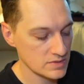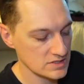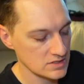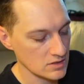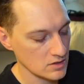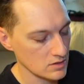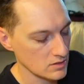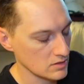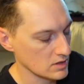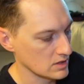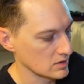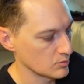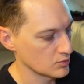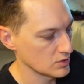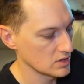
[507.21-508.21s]

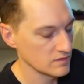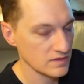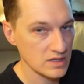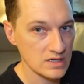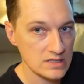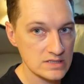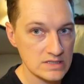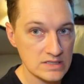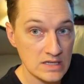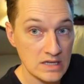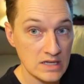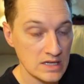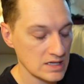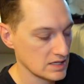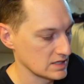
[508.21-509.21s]
So previous
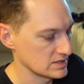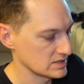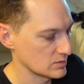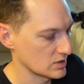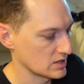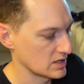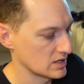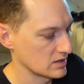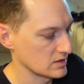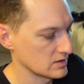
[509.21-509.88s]
is I'm going to hit